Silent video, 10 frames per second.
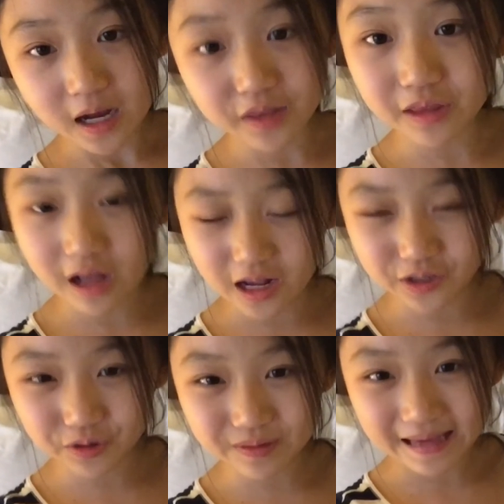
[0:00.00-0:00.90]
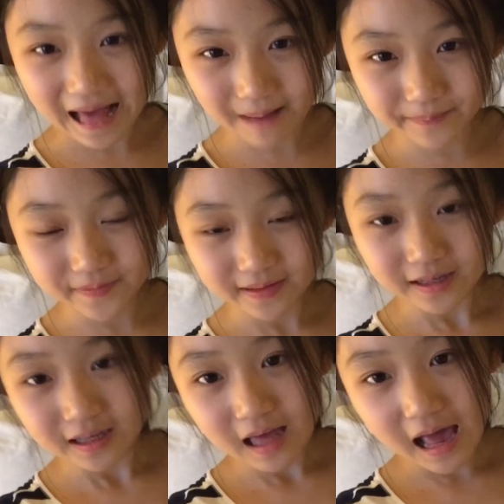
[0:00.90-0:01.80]
a new camp,
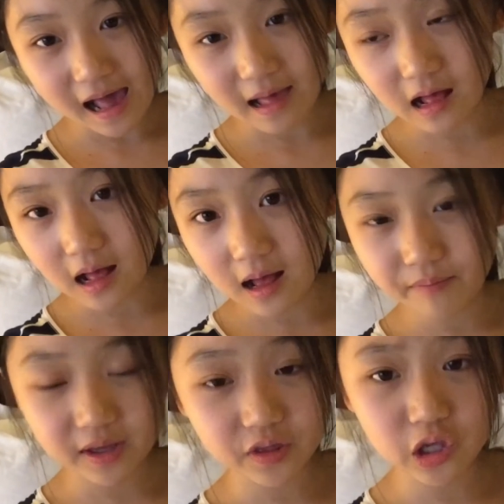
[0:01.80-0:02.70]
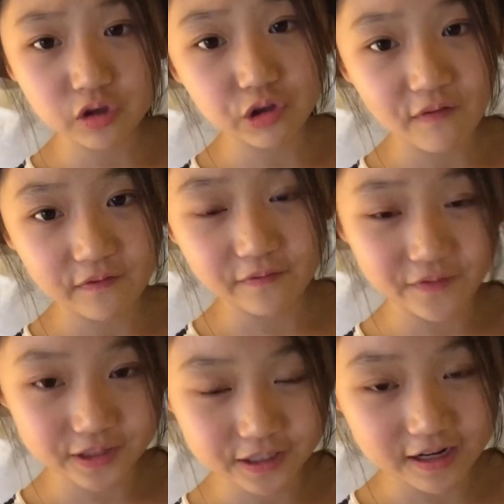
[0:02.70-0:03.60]
in the
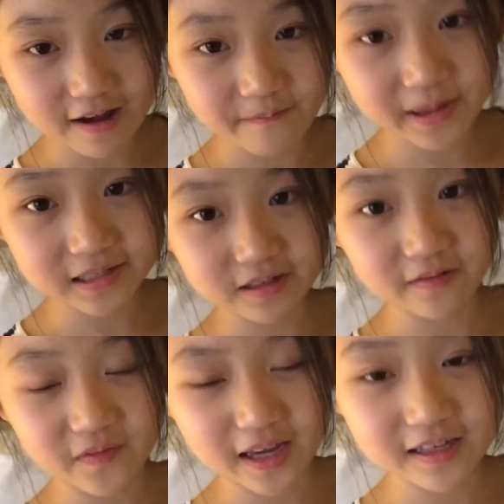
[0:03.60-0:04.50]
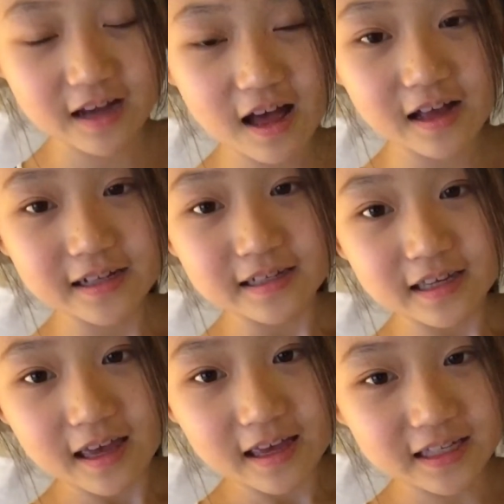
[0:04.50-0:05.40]
University of Pennsylvania.
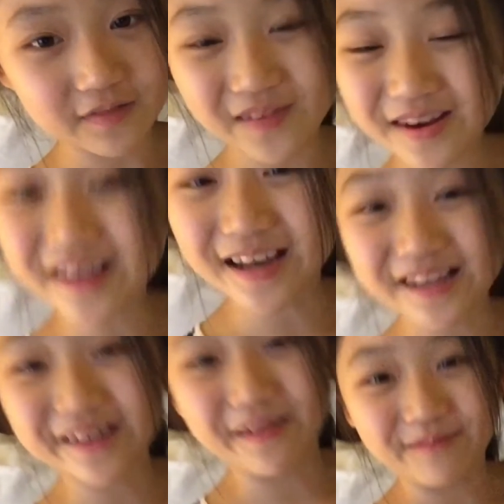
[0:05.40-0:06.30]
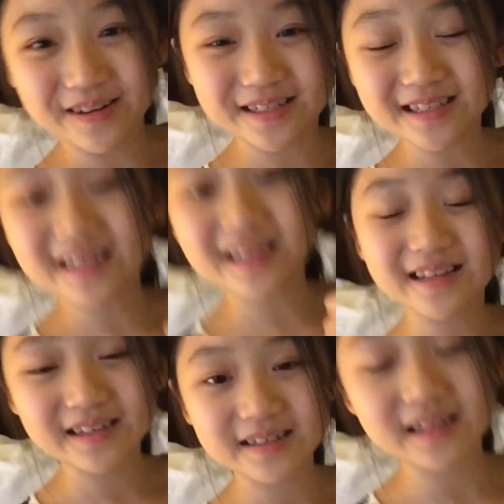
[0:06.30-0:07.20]
It's a very good
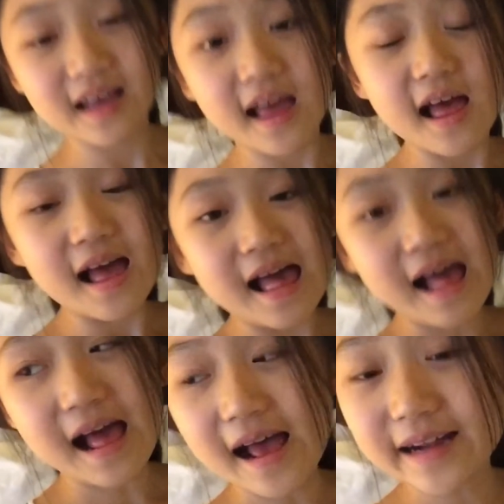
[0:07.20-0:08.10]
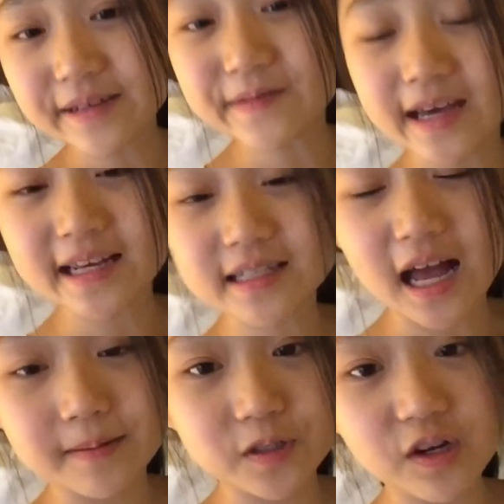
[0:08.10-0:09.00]
university.
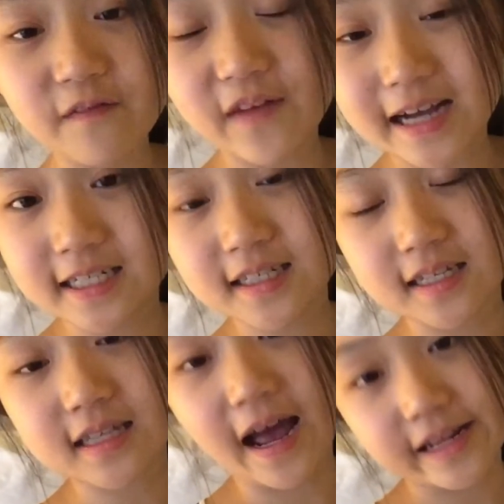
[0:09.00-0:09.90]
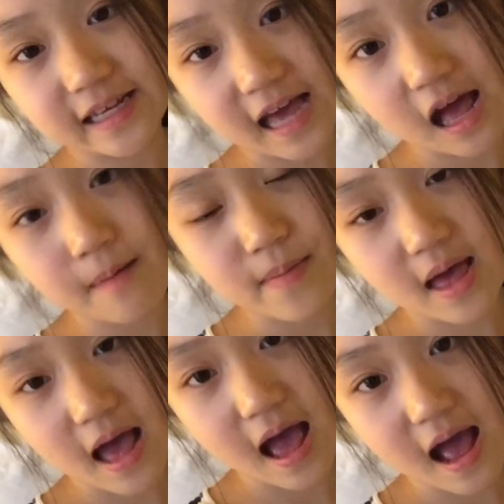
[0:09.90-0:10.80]
Anyways, I'm doing a fashion design camp,
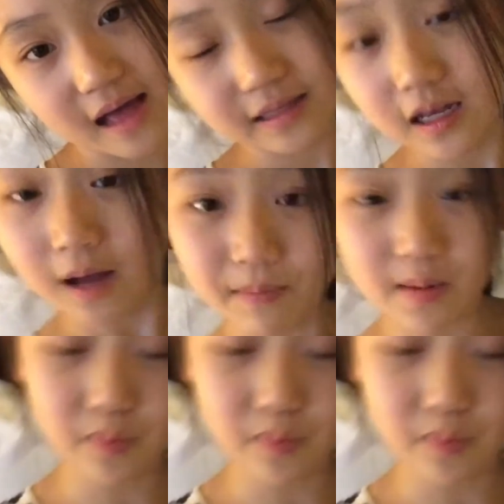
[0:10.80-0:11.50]
and my